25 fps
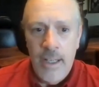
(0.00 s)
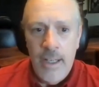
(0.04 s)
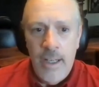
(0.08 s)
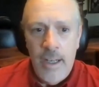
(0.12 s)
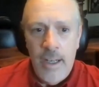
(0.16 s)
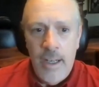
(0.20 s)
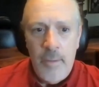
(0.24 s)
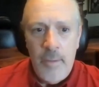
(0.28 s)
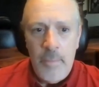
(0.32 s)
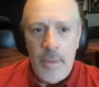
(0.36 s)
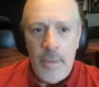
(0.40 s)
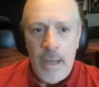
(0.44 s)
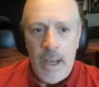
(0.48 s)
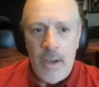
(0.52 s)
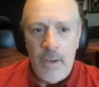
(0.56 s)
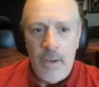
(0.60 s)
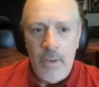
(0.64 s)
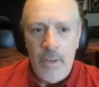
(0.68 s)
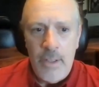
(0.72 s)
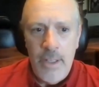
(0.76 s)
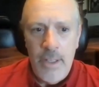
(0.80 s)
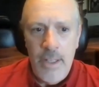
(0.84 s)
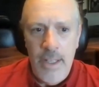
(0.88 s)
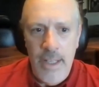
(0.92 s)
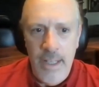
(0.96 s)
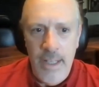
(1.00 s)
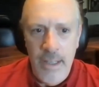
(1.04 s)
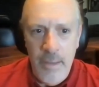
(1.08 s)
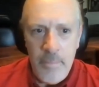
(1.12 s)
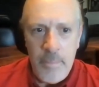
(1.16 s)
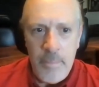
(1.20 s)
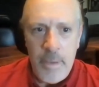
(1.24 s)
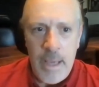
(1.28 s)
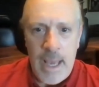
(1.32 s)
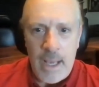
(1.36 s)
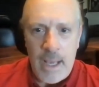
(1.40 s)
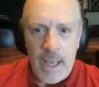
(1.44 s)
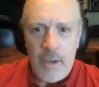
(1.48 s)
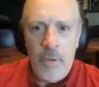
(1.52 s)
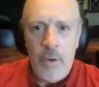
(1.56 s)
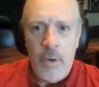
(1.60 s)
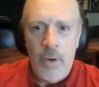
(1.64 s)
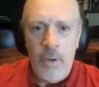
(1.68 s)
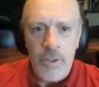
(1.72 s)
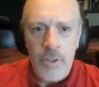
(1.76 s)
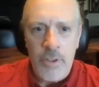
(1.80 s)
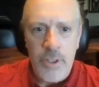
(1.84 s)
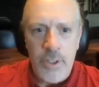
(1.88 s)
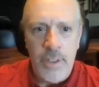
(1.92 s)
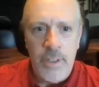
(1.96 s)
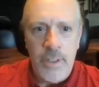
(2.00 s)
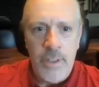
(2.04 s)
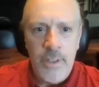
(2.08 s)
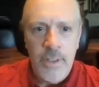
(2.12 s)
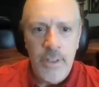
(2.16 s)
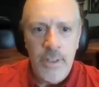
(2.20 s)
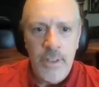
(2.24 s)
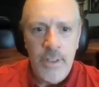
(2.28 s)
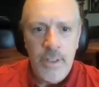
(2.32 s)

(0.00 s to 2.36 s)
about impact quotient